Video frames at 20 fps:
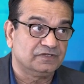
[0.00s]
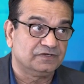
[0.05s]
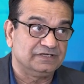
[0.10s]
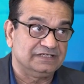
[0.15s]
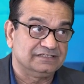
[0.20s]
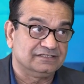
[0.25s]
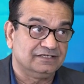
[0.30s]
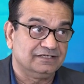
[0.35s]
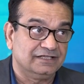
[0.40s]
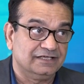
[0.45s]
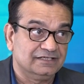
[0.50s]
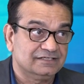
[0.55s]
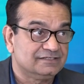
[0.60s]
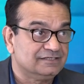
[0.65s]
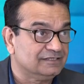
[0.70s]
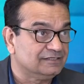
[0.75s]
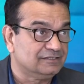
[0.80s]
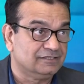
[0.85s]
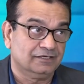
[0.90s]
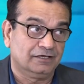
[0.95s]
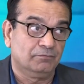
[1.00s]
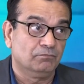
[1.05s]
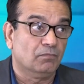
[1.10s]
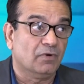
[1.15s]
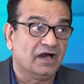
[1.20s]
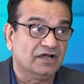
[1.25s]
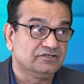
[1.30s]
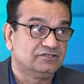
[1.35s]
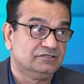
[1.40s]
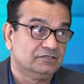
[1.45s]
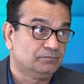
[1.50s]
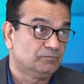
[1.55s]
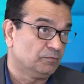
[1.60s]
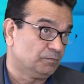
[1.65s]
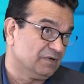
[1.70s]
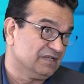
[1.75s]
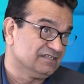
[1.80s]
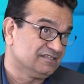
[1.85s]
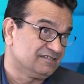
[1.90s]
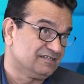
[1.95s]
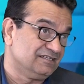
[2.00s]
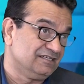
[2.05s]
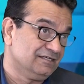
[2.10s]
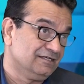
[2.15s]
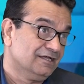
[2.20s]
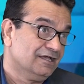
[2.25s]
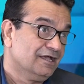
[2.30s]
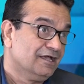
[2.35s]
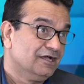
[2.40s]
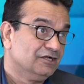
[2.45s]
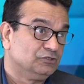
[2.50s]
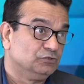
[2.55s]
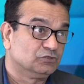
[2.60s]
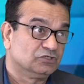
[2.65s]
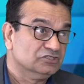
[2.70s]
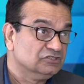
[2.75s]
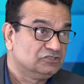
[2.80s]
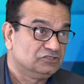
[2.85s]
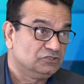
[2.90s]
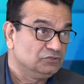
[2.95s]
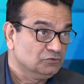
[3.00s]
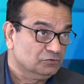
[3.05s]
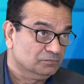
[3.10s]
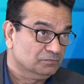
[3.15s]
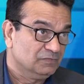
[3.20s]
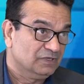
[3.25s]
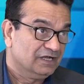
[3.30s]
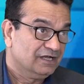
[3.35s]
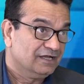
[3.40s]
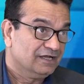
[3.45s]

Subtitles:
The reason is that marginal propensity to consume